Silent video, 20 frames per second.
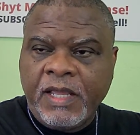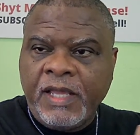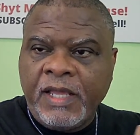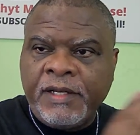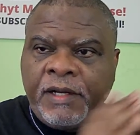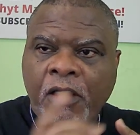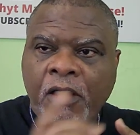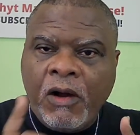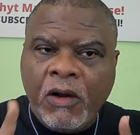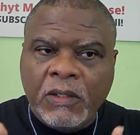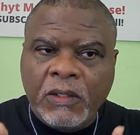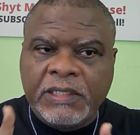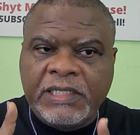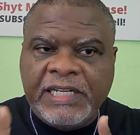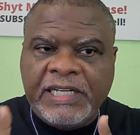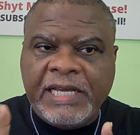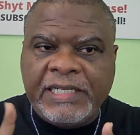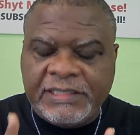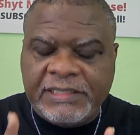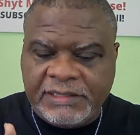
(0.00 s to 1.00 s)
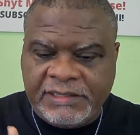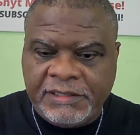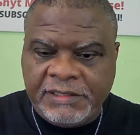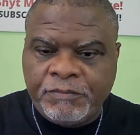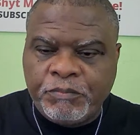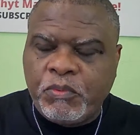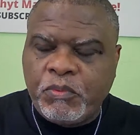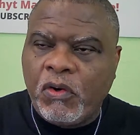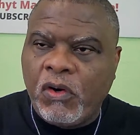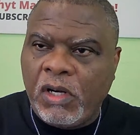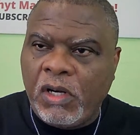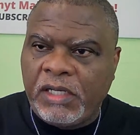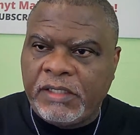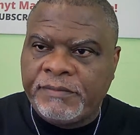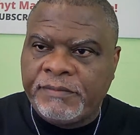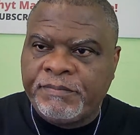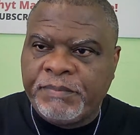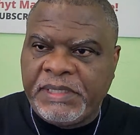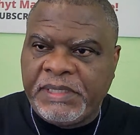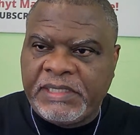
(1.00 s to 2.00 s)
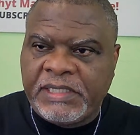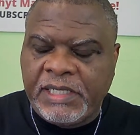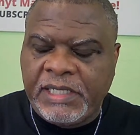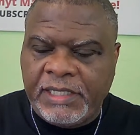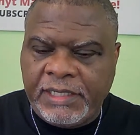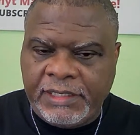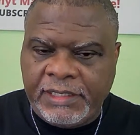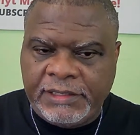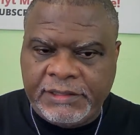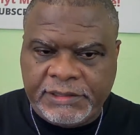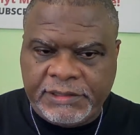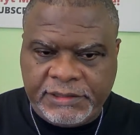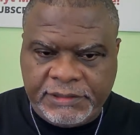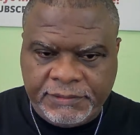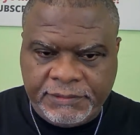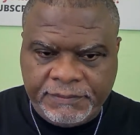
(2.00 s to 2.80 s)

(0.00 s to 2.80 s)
And all of that is important because